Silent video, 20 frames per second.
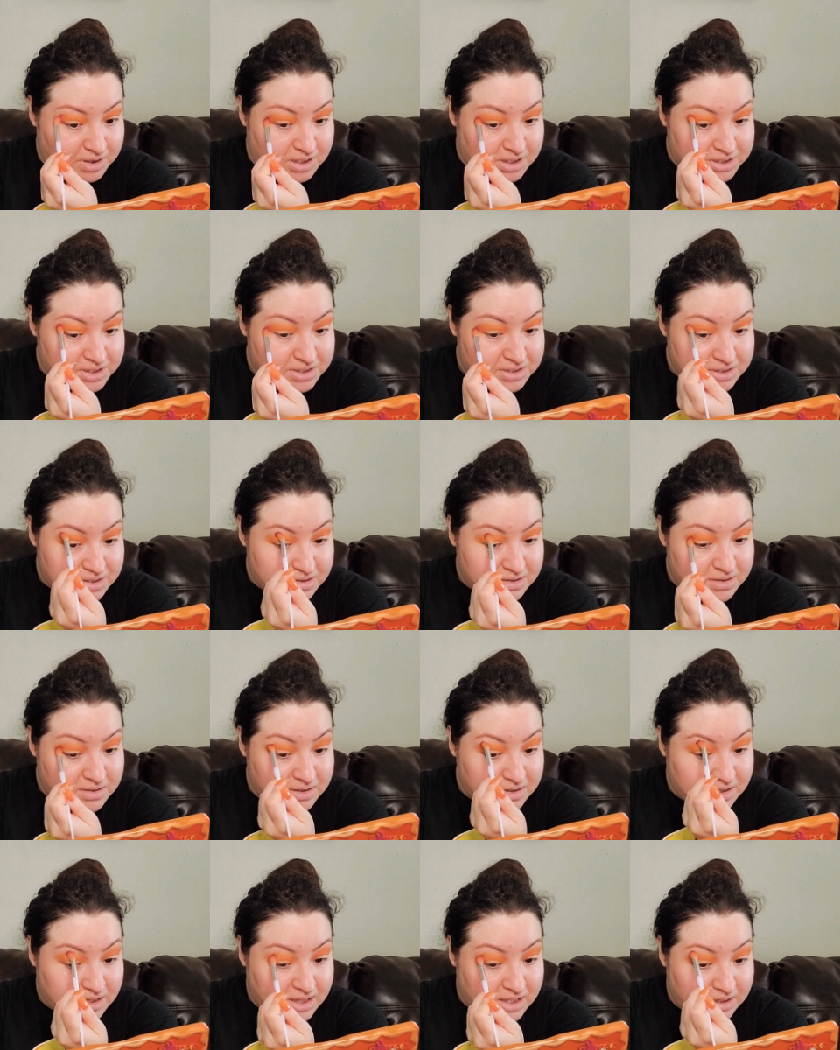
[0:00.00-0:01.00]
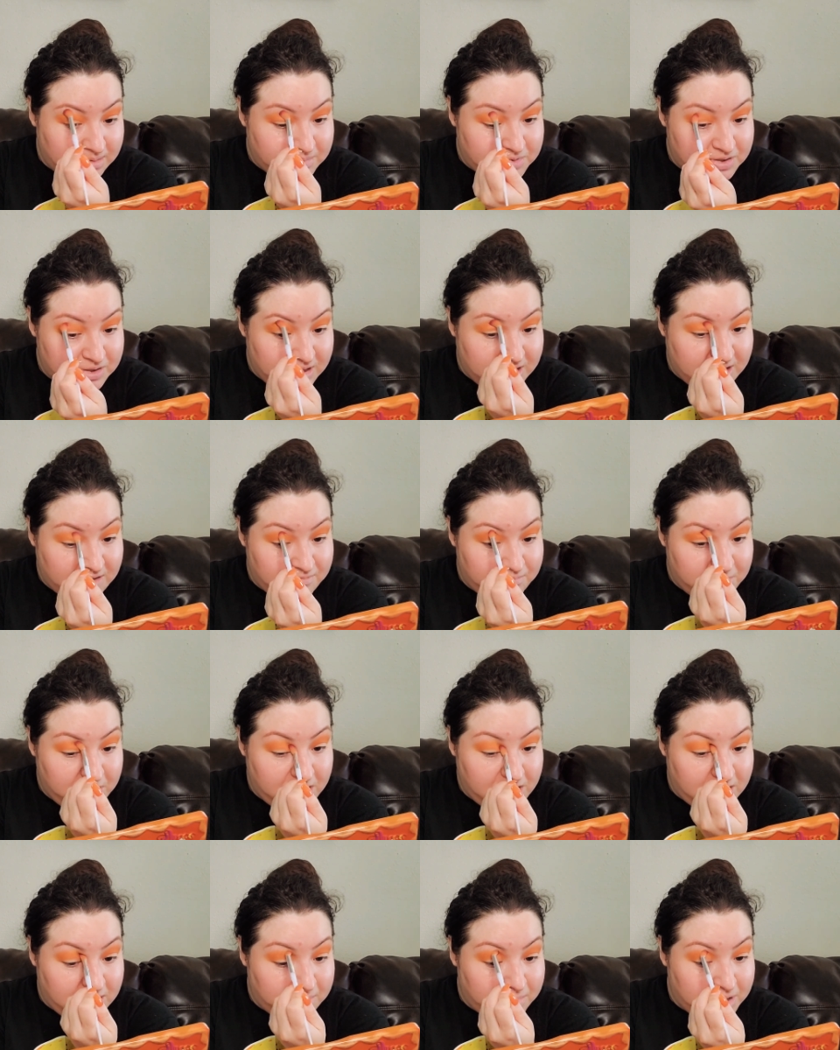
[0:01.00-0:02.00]
I just claim to love
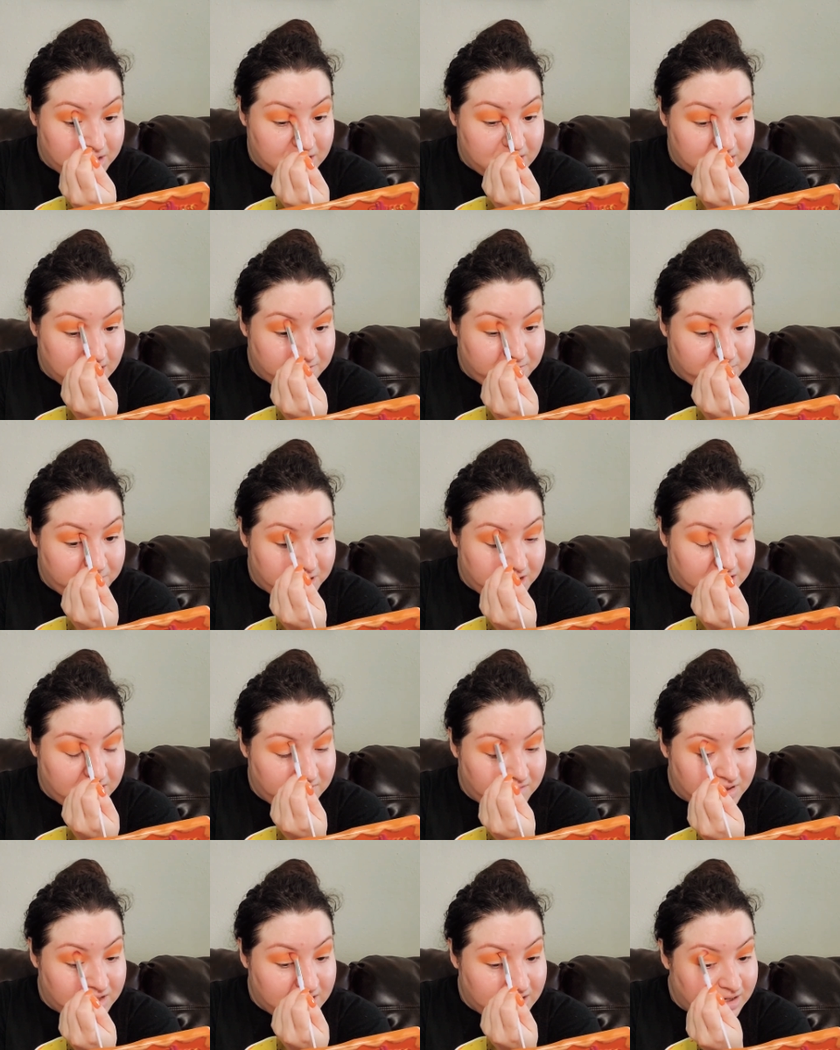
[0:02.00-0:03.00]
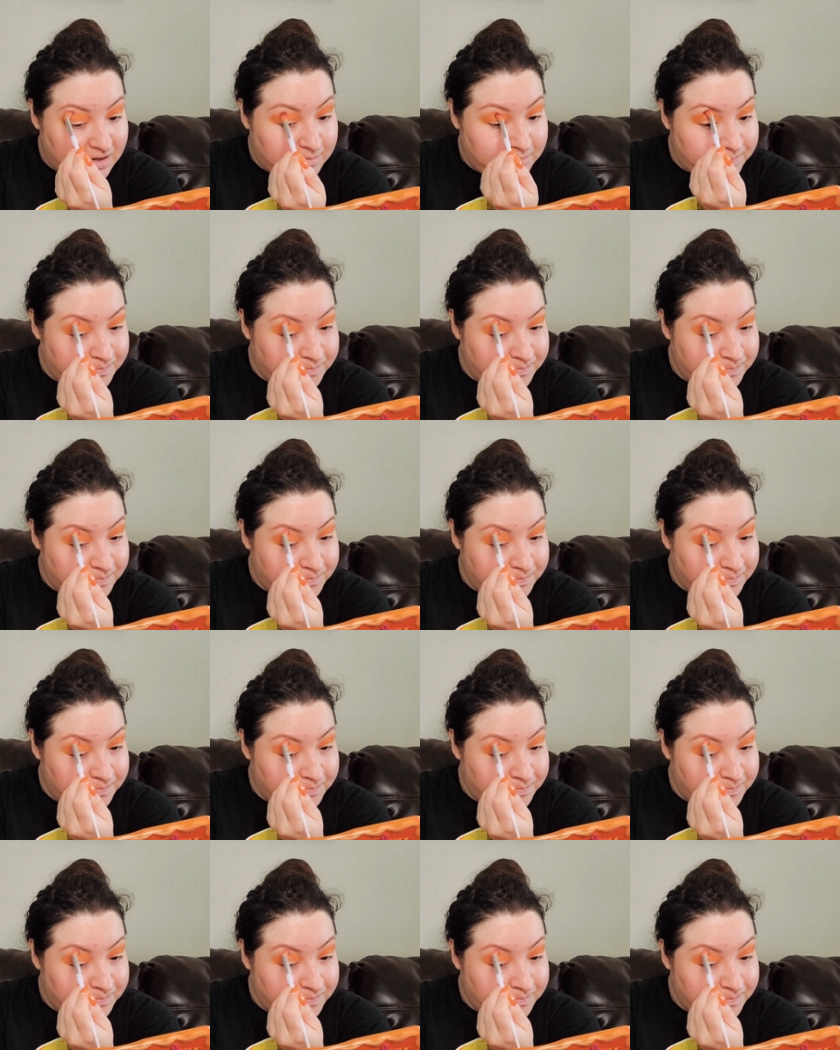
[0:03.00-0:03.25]
makeup and love playing with it.